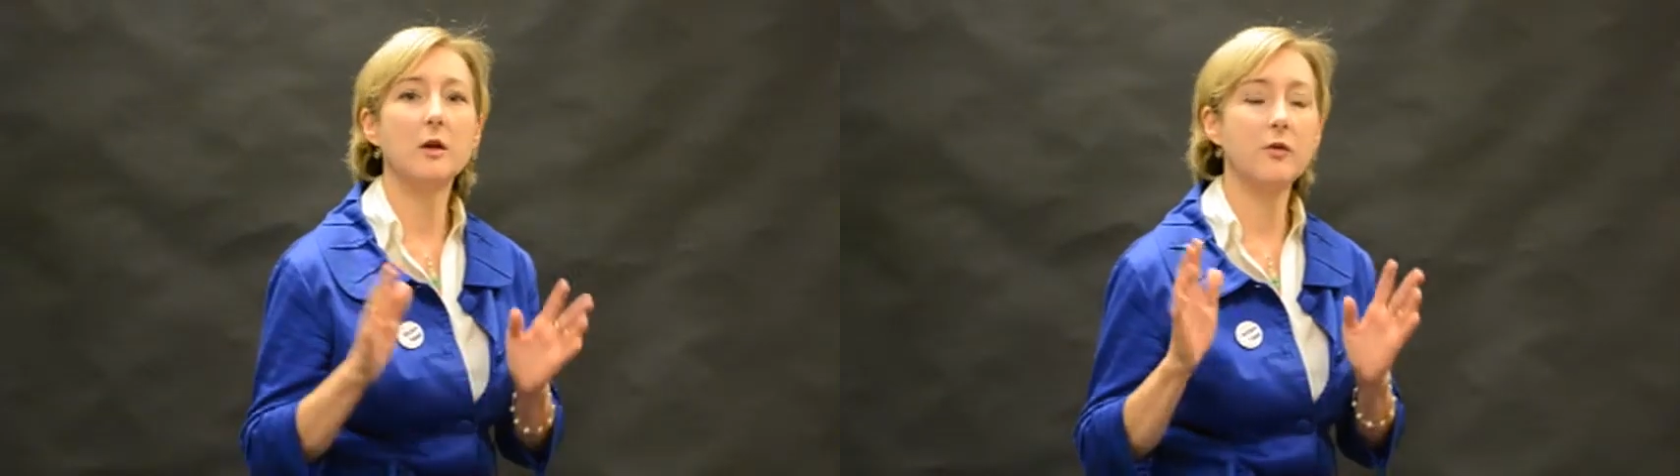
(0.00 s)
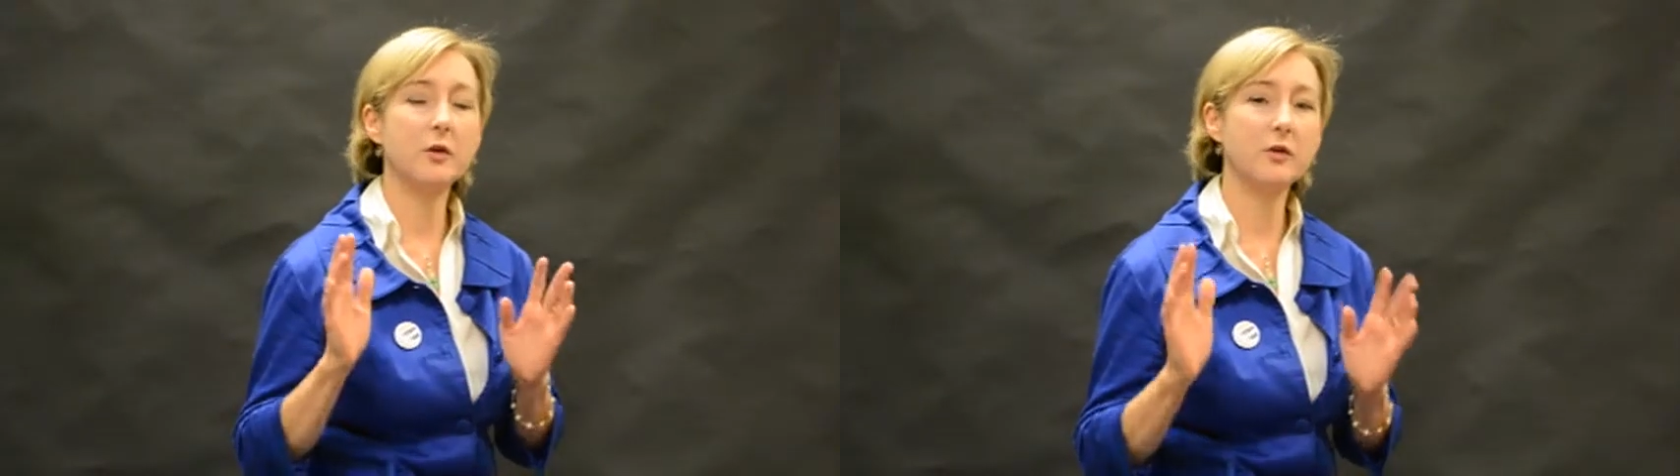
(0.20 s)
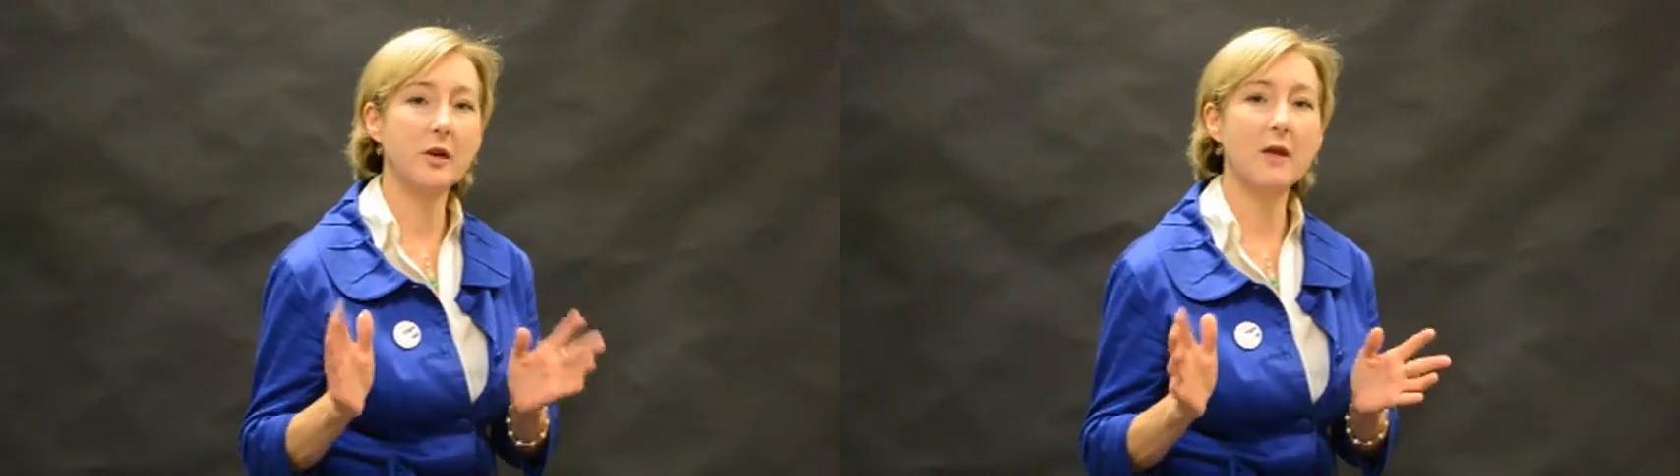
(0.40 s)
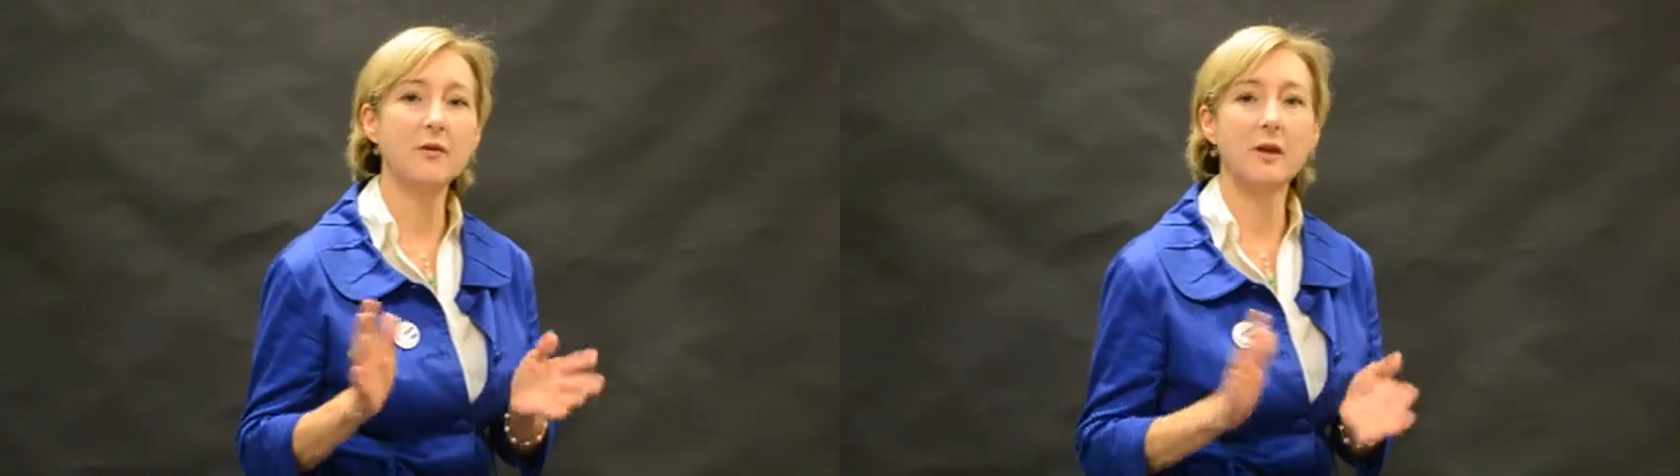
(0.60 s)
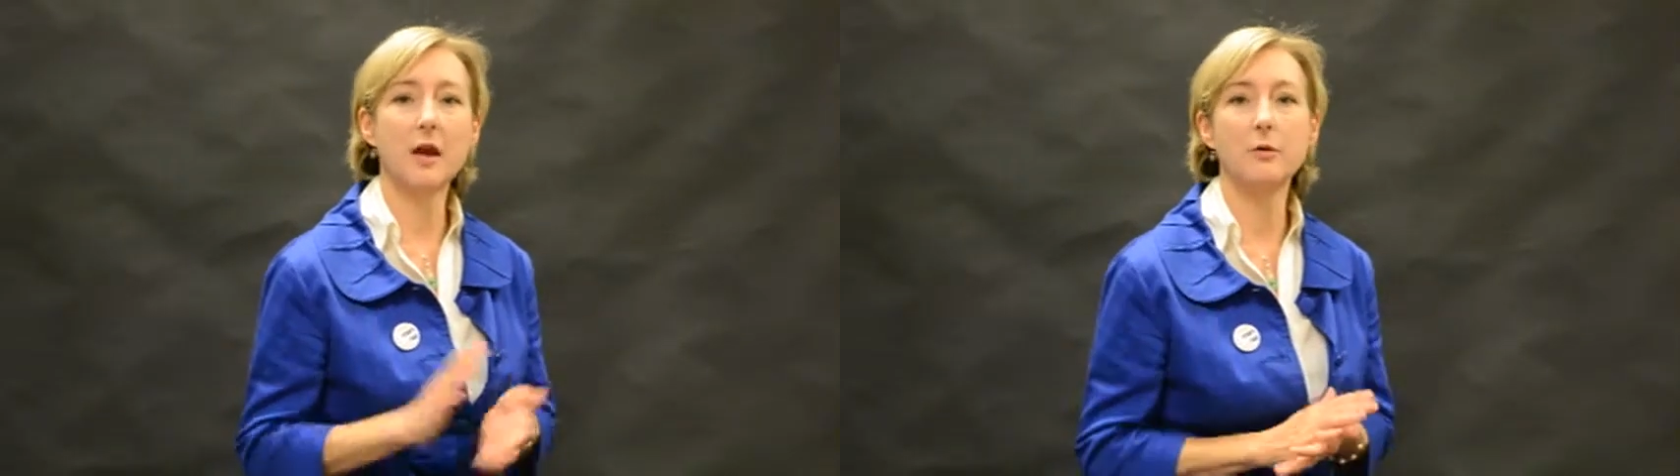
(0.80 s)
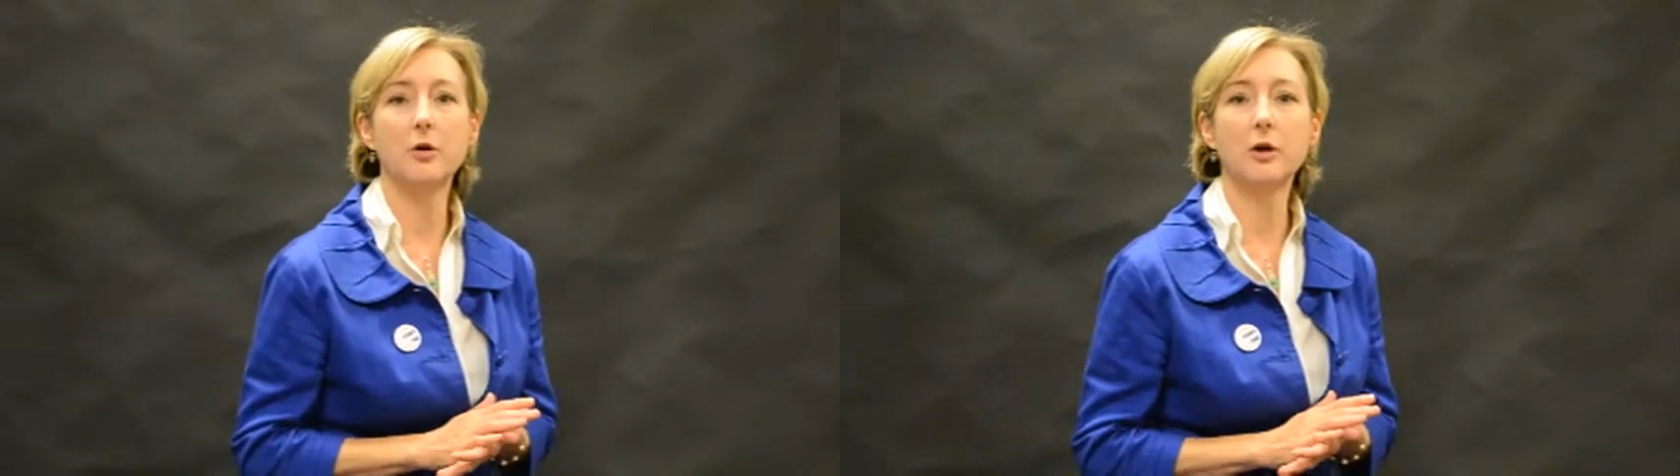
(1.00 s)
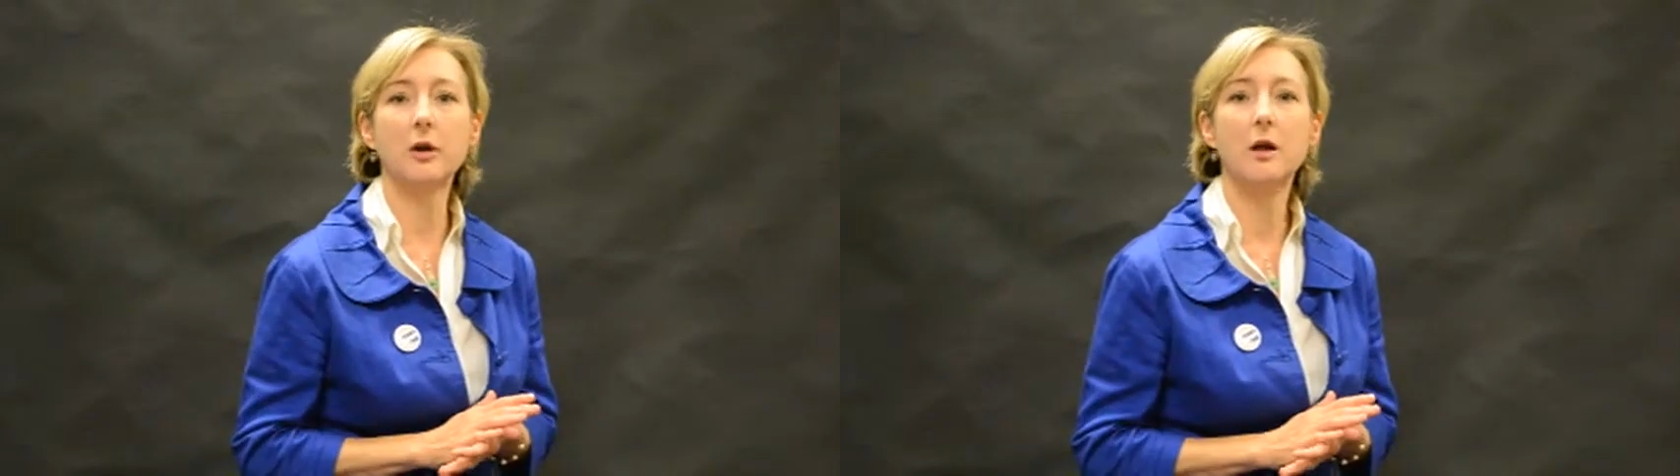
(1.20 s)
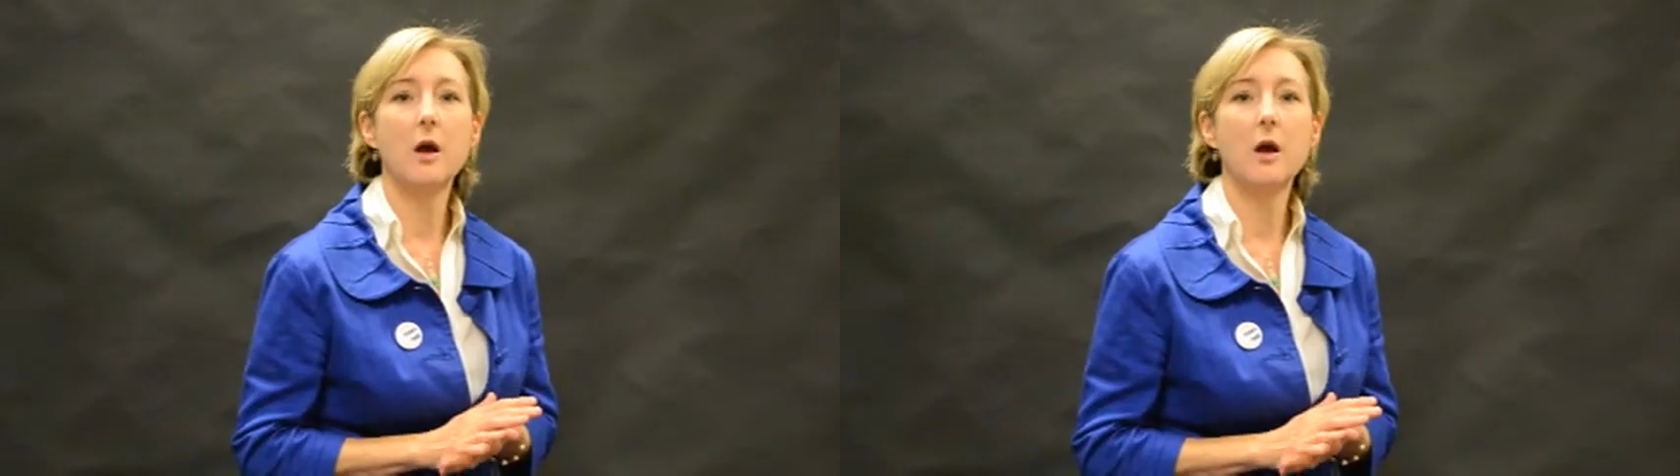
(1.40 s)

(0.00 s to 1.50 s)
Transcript: you feel safe in the neighborhood.